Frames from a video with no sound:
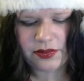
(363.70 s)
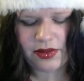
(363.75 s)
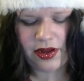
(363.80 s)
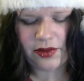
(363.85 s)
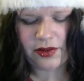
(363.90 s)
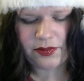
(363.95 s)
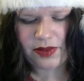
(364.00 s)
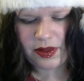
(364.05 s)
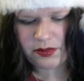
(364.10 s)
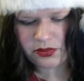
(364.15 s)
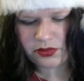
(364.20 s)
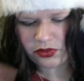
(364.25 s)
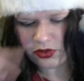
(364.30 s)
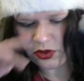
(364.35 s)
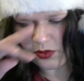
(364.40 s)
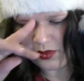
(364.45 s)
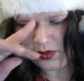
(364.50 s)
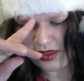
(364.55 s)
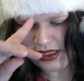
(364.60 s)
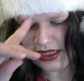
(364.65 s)
amount of people
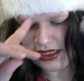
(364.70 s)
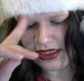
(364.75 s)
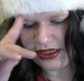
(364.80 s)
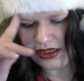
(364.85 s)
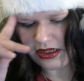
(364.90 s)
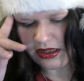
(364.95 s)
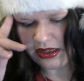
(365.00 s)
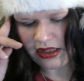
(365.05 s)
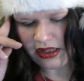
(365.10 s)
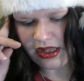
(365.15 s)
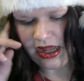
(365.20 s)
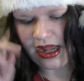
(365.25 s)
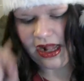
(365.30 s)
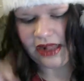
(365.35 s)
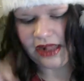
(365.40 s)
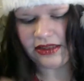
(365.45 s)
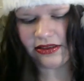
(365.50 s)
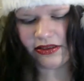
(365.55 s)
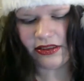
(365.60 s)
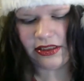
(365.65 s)
coming in
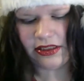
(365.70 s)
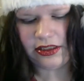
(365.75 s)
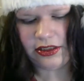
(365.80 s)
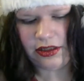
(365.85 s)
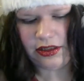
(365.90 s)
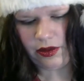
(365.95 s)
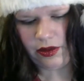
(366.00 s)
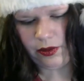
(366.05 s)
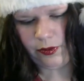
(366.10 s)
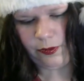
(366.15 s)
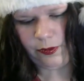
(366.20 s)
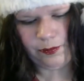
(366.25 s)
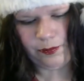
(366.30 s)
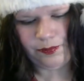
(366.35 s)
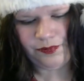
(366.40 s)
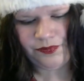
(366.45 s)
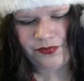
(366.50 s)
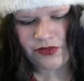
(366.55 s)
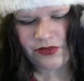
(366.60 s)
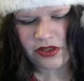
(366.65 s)
asking you
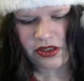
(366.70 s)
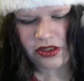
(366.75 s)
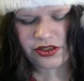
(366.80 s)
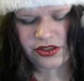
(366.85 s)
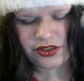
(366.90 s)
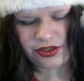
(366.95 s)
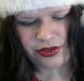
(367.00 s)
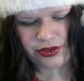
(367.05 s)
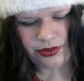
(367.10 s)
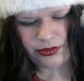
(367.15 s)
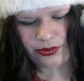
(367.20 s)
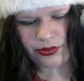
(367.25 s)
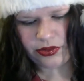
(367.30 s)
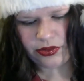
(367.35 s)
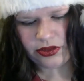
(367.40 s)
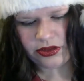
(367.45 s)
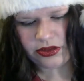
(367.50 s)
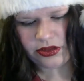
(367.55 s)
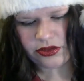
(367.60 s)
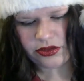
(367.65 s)
to
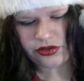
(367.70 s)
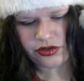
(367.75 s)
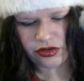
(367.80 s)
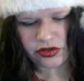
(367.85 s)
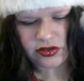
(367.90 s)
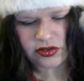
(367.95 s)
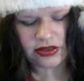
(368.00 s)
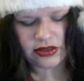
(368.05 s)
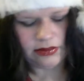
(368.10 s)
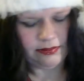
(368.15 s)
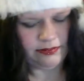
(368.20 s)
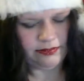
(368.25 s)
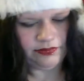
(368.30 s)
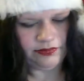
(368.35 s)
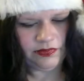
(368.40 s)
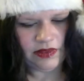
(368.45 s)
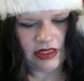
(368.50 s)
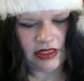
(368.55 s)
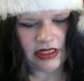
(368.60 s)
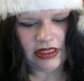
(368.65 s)
trust them.
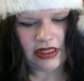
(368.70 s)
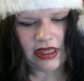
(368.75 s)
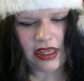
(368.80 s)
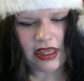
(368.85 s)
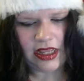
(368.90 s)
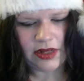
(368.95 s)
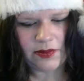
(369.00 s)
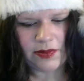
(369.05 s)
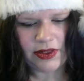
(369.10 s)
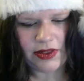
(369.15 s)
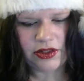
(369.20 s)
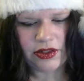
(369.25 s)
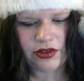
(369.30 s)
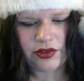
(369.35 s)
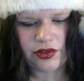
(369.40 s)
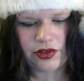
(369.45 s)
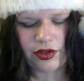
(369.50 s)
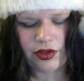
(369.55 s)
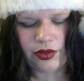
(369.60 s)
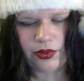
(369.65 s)
And
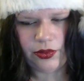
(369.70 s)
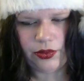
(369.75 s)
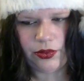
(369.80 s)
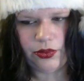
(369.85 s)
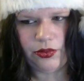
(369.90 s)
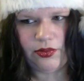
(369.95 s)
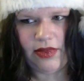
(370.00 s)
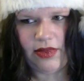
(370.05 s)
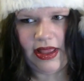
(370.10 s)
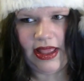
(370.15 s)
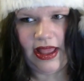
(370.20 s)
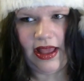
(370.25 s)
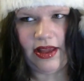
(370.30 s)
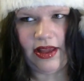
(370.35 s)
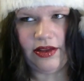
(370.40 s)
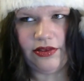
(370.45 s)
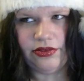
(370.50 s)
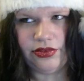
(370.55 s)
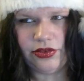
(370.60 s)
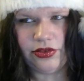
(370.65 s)
because you may
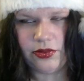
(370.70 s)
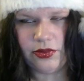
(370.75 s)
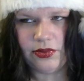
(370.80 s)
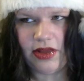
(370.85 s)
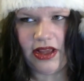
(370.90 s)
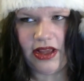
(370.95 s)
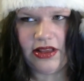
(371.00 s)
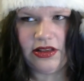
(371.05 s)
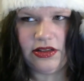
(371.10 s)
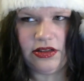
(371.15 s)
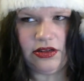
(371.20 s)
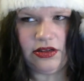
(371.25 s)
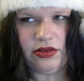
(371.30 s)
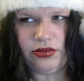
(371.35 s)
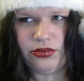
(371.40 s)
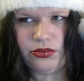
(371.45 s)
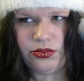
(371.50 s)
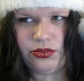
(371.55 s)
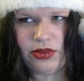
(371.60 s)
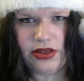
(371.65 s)
have some, I don't know
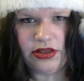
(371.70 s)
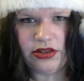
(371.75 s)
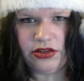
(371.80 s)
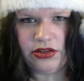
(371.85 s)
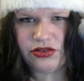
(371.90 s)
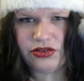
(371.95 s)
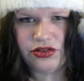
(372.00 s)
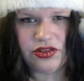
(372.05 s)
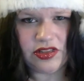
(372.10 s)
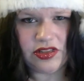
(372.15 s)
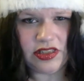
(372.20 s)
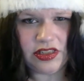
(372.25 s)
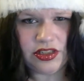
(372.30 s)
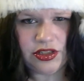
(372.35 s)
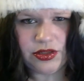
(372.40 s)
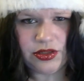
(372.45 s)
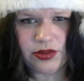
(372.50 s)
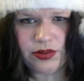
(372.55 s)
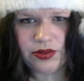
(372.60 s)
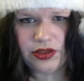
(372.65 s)
whether they're trust
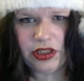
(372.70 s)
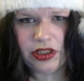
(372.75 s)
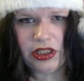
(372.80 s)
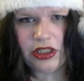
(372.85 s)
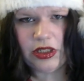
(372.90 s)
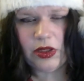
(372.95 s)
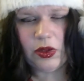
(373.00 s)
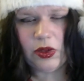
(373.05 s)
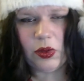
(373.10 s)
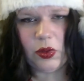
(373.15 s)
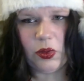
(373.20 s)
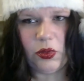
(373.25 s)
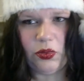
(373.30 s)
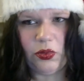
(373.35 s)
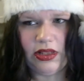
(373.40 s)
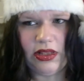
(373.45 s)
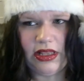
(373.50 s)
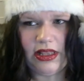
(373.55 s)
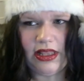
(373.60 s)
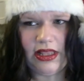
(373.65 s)
issues or
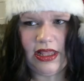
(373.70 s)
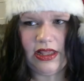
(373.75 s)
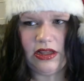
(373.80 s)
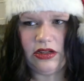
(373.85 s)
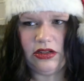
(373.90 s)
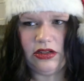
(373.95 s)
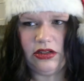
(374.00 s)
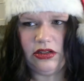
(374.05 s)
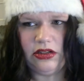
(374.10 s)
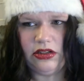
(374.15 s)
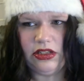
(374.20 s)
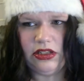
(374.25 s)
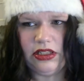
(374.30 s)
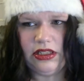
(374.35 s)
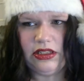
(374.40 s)
whether they are